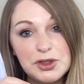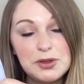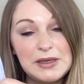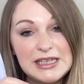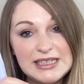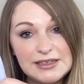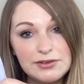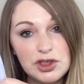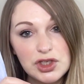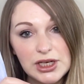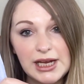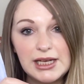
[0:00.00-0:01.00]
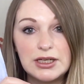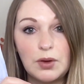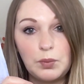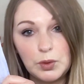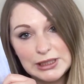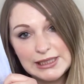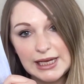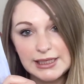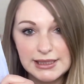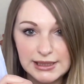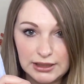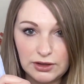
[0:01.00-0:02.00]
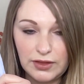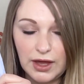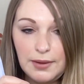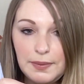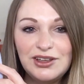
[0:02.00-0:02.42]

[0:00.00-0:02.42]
want to be a different shade on one side to the other.